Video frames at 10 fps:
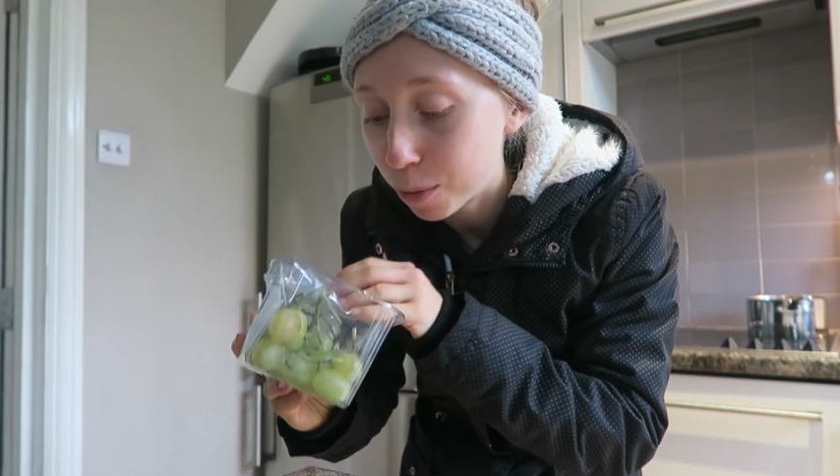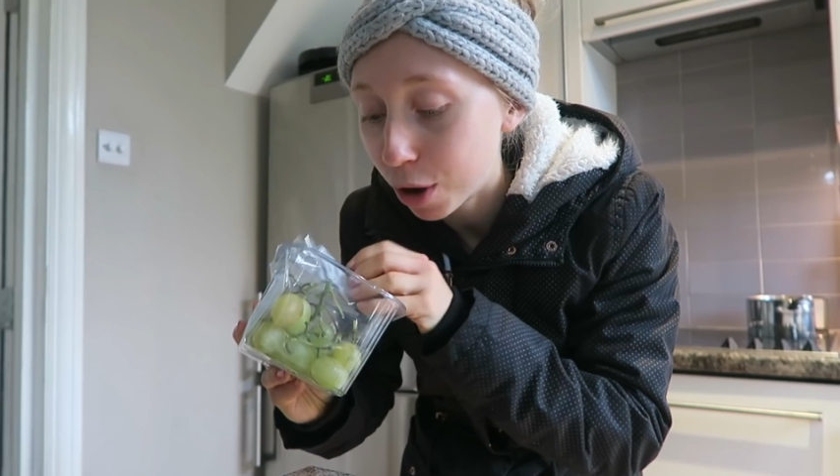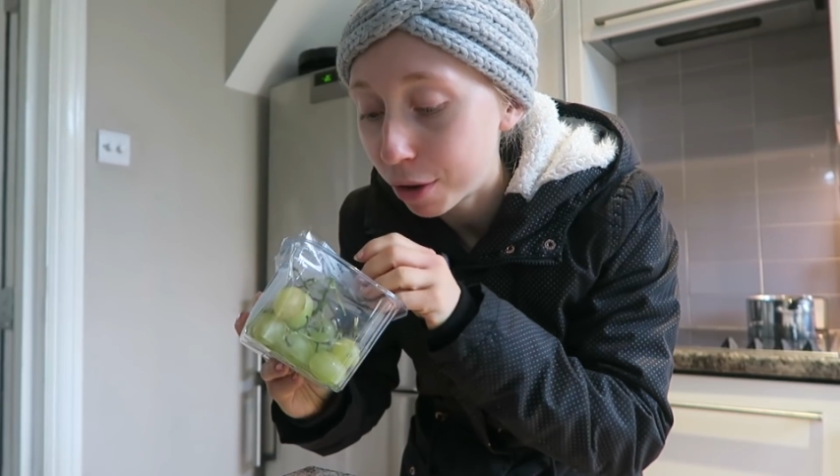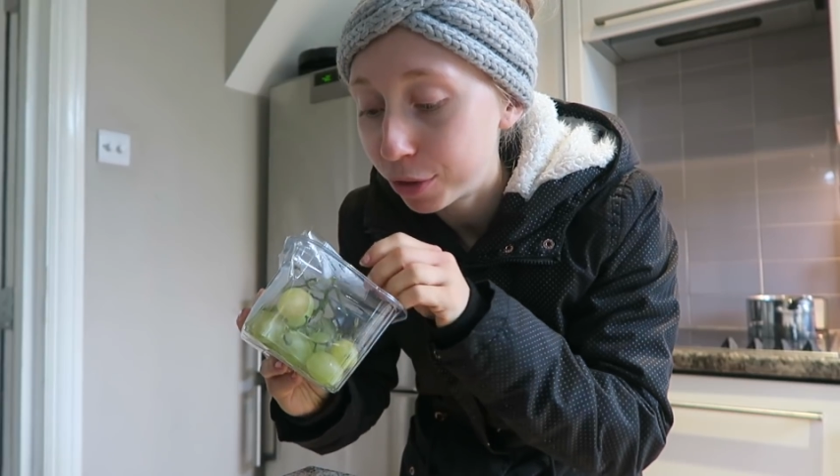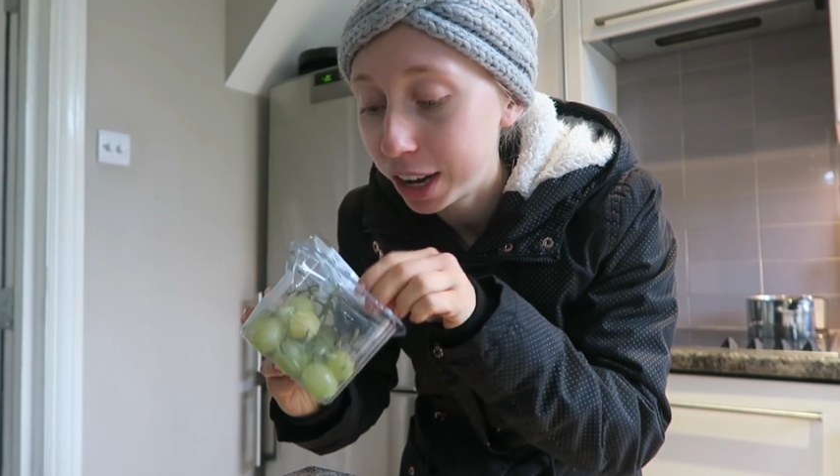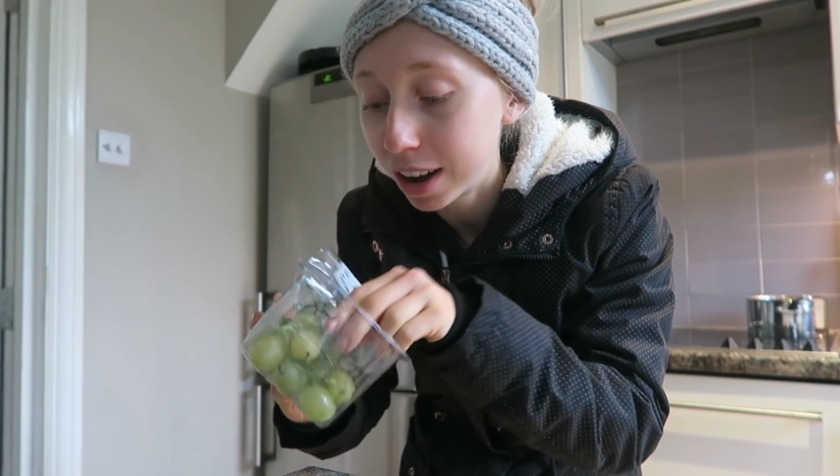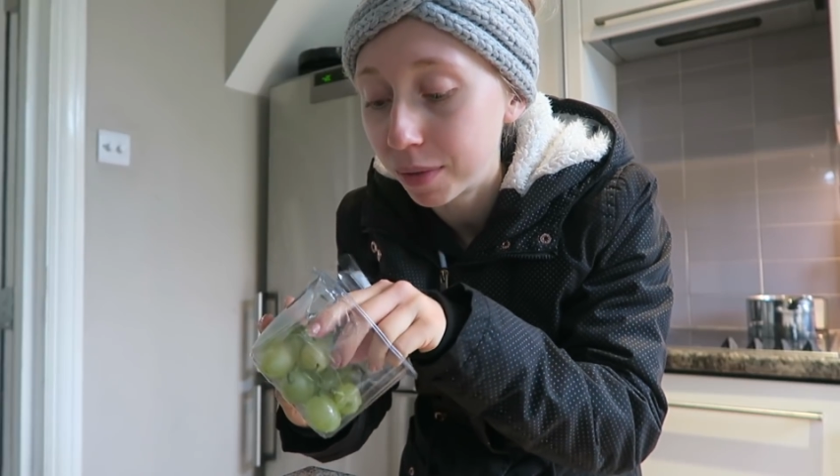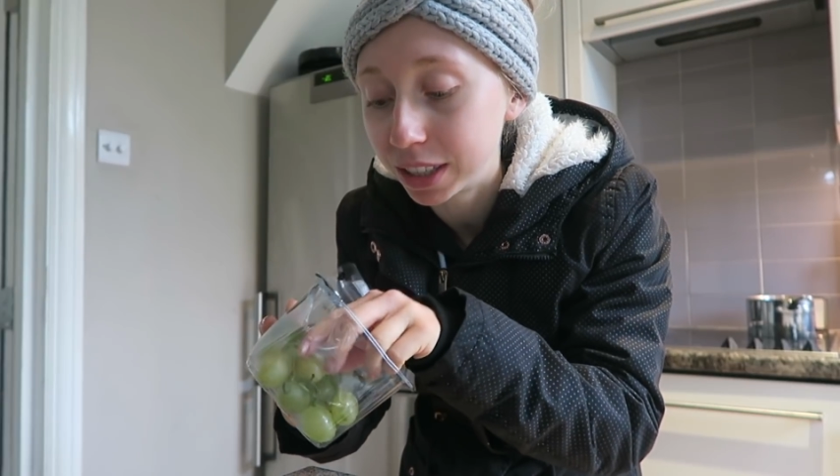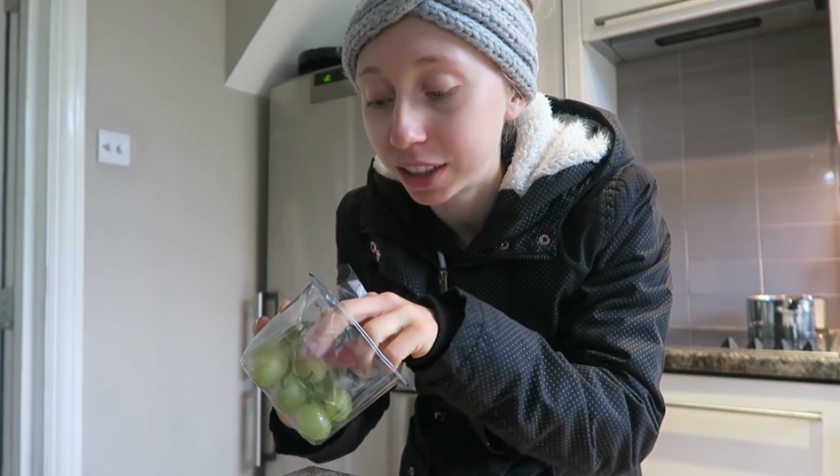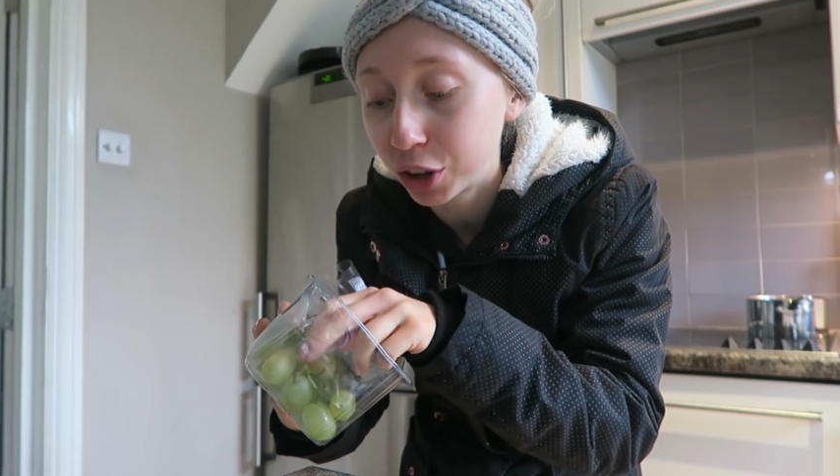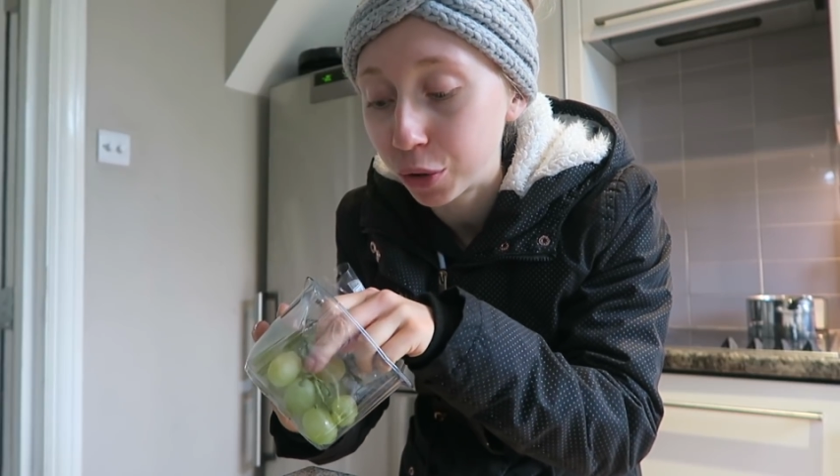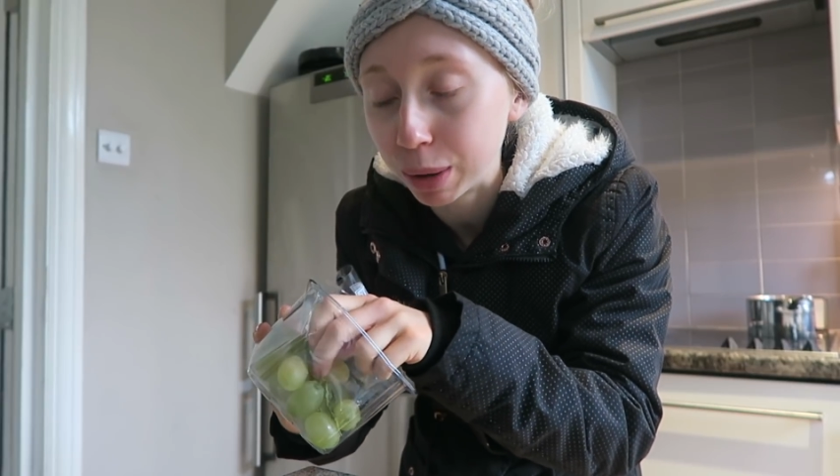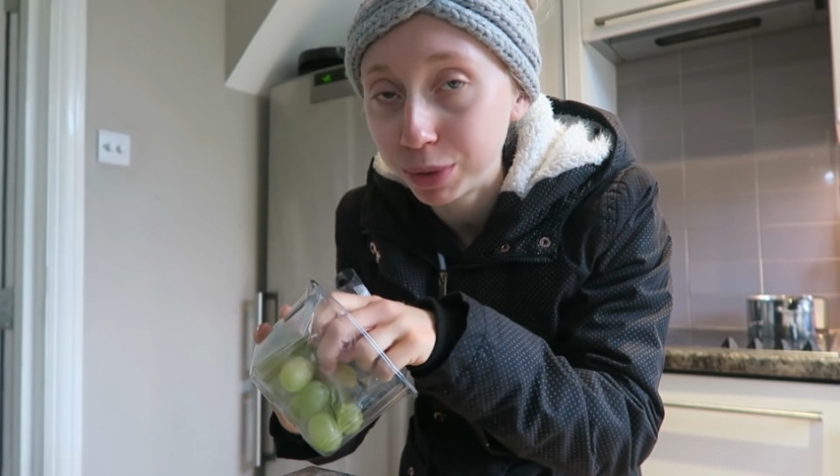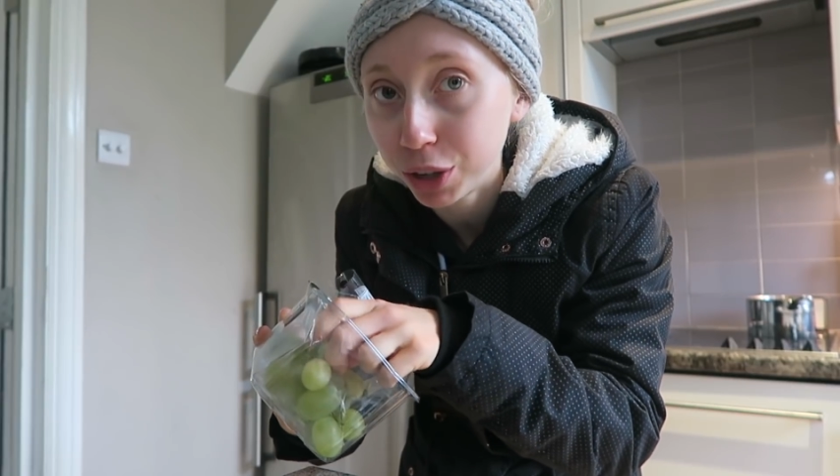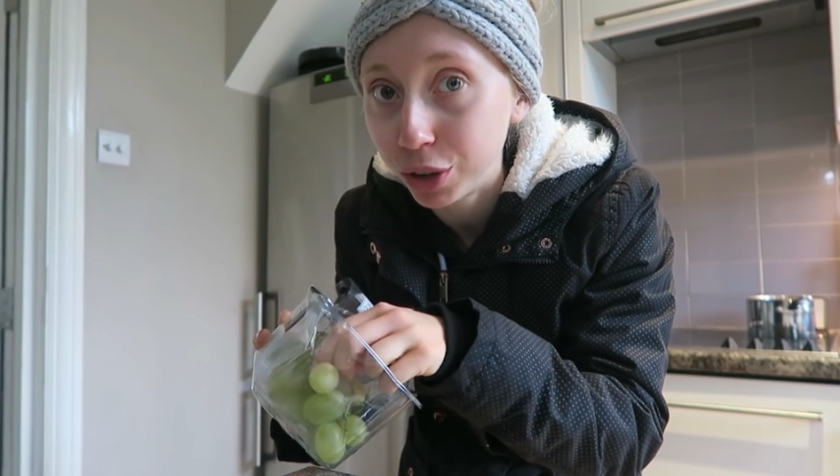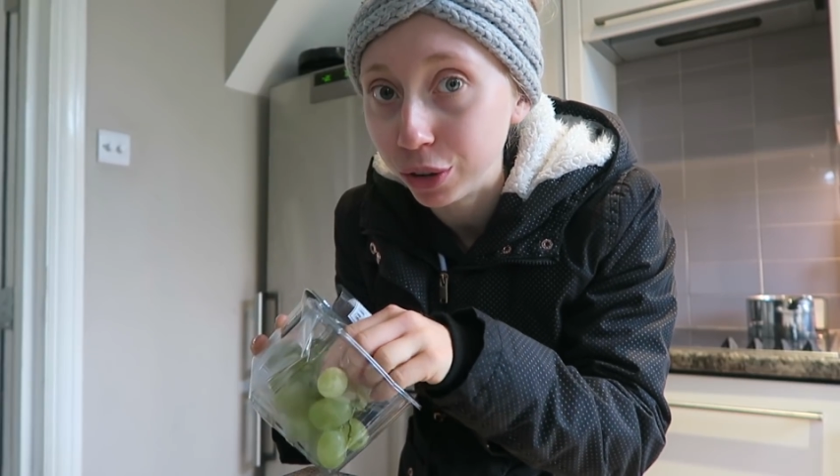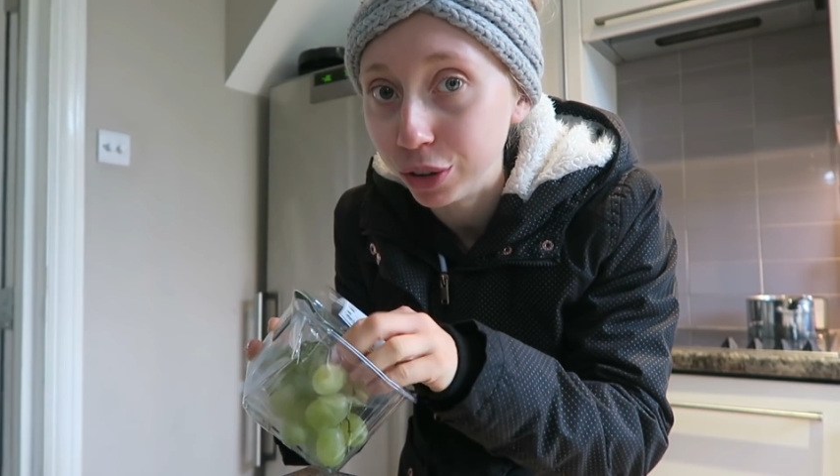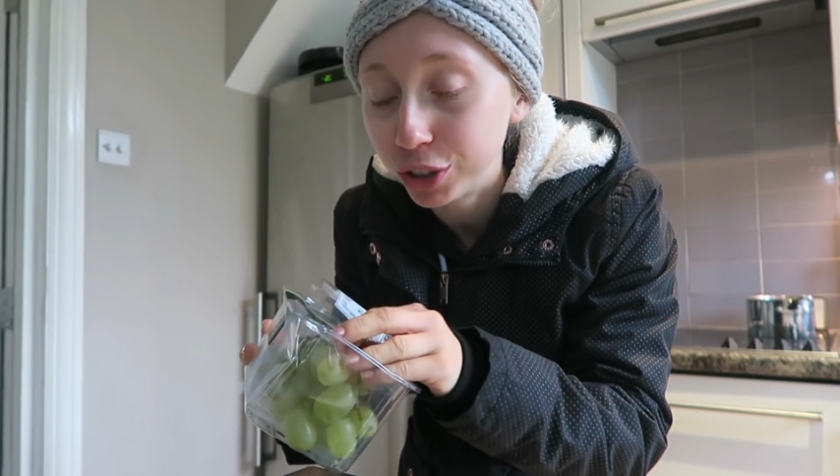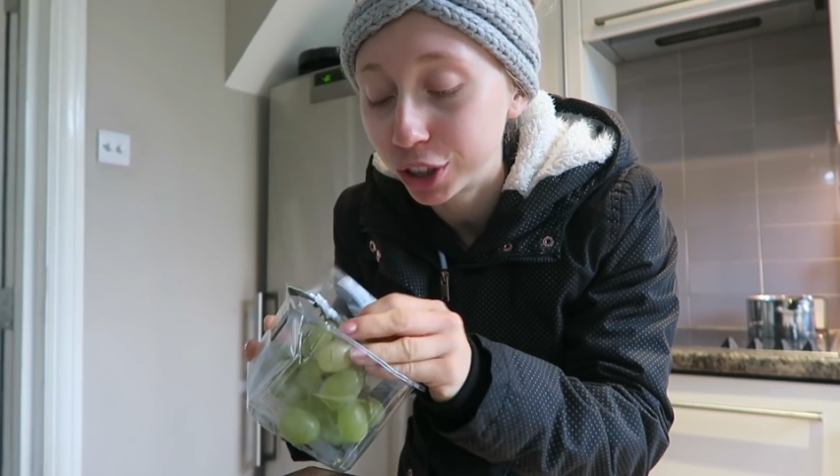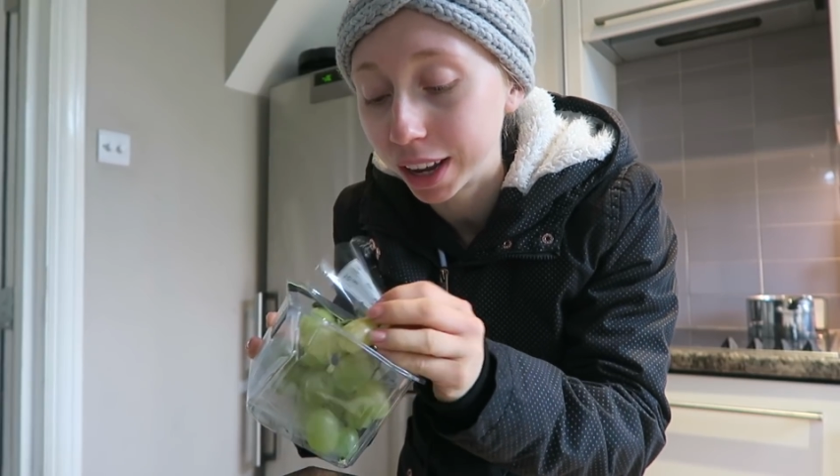and what I really love is that the grapes are huge.